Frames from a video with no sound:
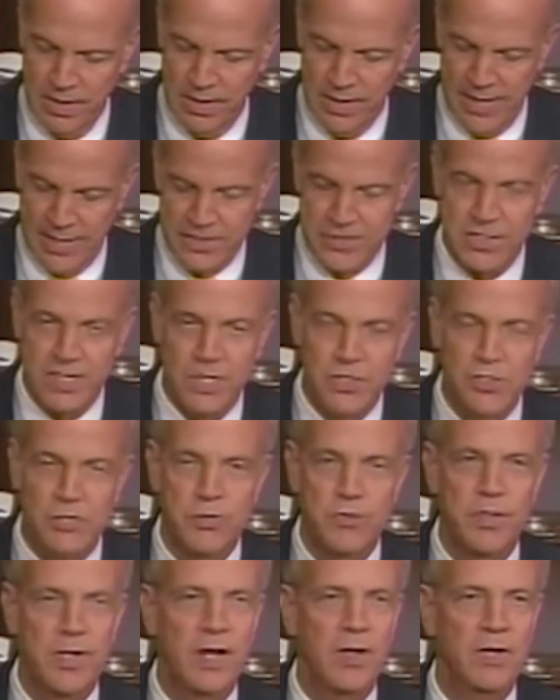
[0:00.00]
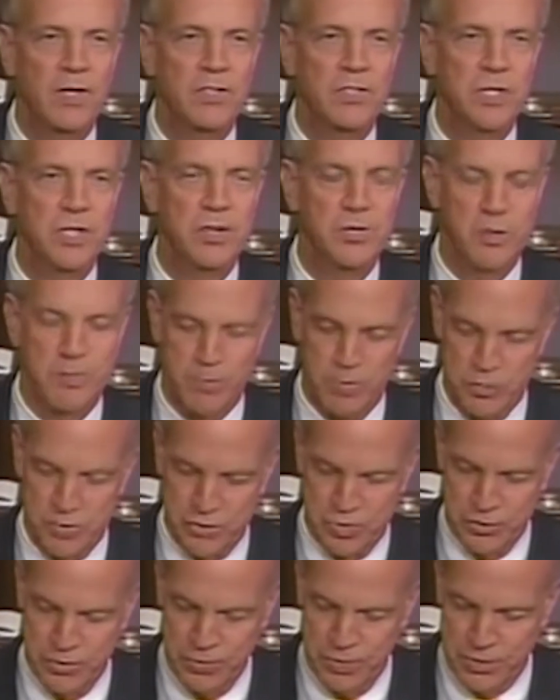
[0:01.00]
And it's an issue that I'll continue to
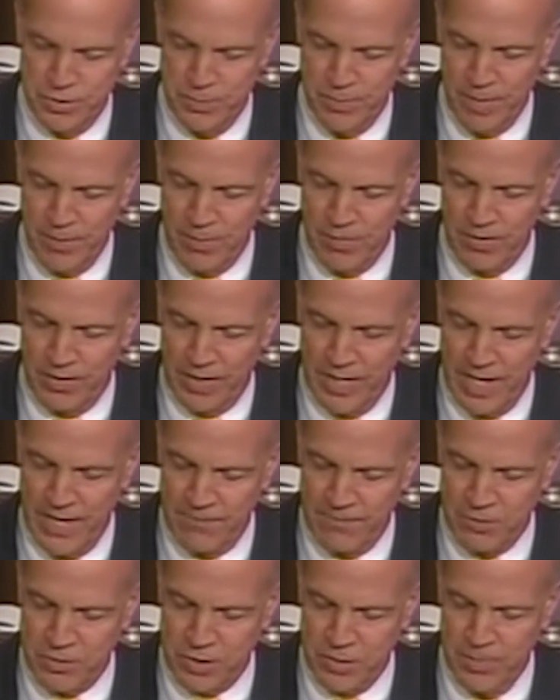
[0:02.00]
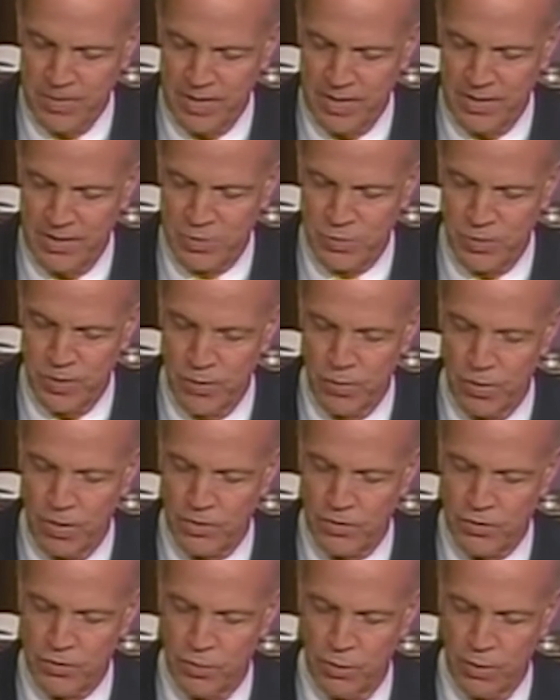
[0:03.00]
pursue as a member of the conference committee as we
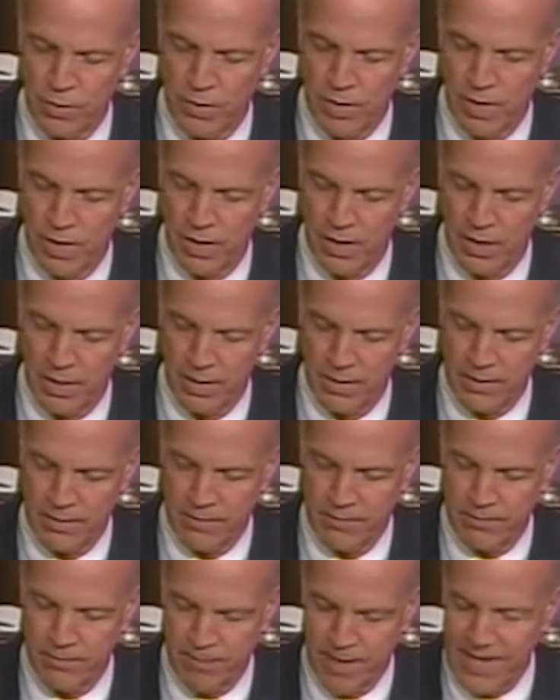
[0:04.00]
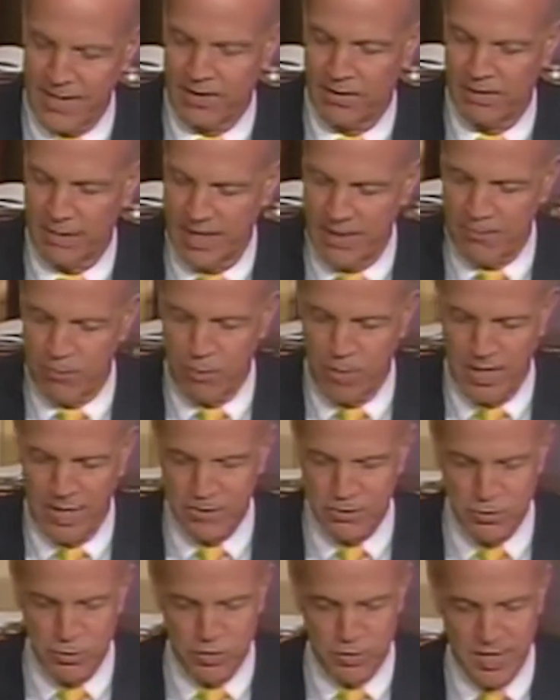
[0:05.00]
work toward our final
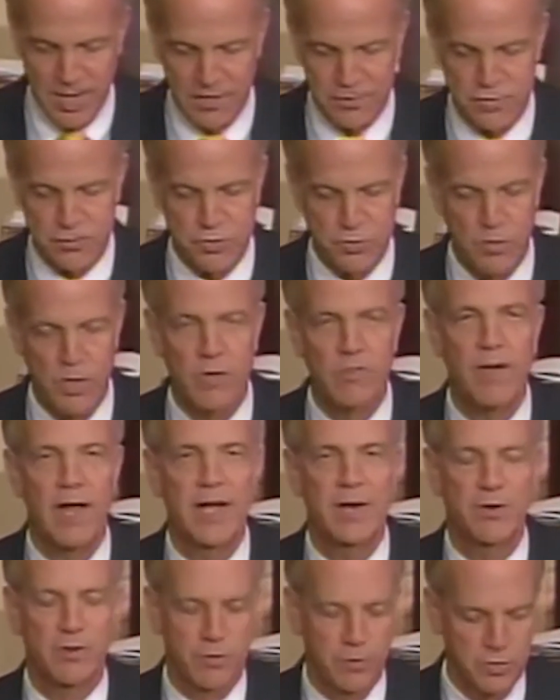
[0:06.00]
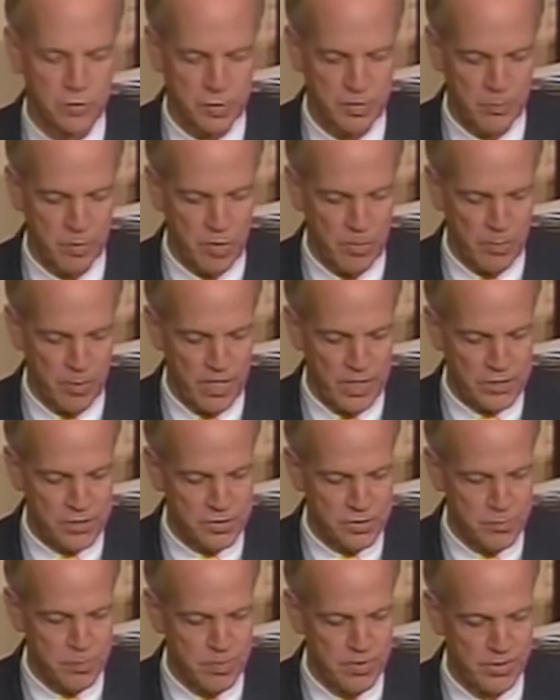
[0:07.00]
FY 2012 agricultural
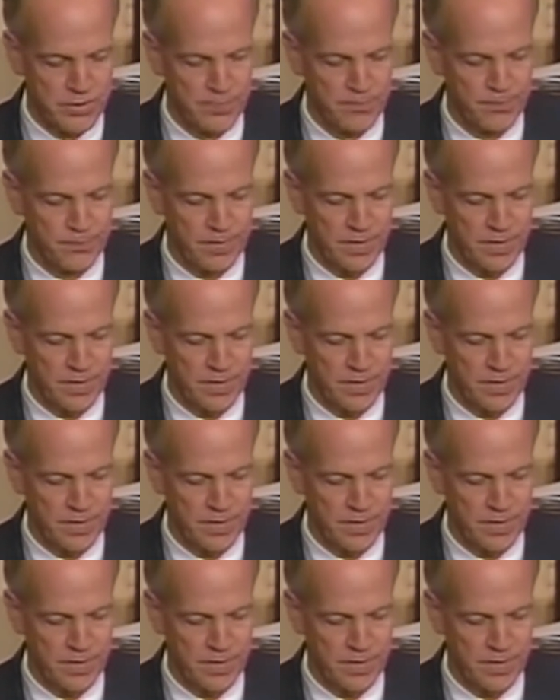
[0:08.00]
appropriations bill.